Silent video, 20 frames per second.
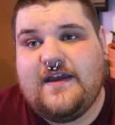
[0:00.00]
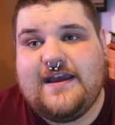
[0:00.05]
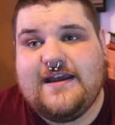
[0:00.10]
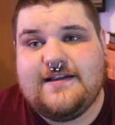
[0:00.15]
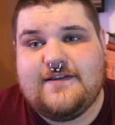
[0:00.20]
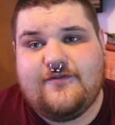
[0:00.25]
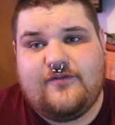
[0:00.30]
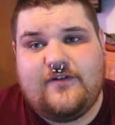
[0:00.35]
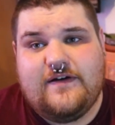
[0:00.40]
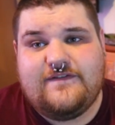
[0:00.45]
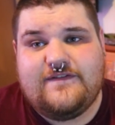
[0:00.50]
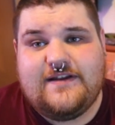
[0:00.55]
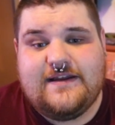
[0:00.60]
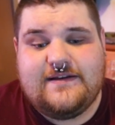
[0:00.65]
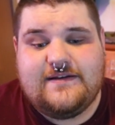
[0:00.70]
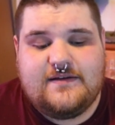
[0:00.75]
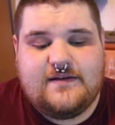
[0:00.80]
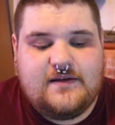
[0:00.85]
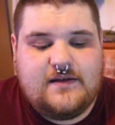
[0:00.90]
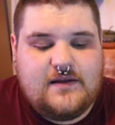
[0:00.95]
You just
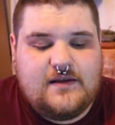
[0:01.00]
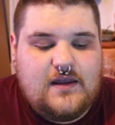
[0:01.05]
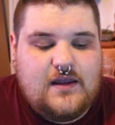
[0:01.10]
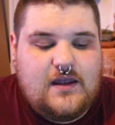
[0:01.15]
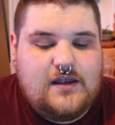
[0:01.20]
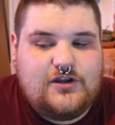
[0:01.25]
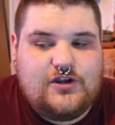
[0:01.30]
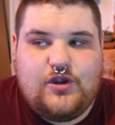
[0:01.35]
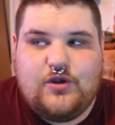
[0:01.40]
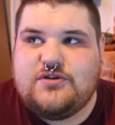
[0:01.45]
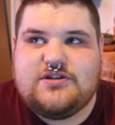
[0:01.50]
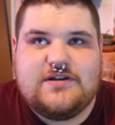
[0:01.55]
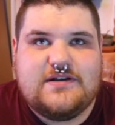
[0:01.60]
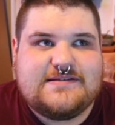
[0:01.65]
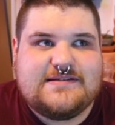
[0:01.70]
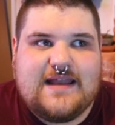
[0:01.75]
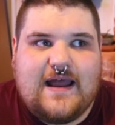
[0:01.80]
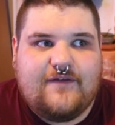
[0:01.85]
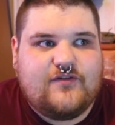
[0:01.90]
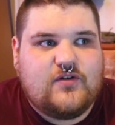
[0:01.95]
have to walk into a
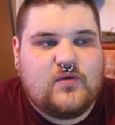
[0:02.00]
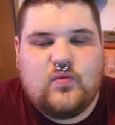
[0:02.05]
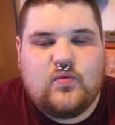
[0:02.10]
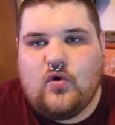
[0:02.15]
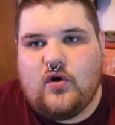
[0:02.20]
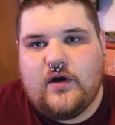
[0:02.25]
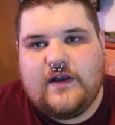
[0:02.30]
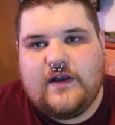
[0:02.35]
local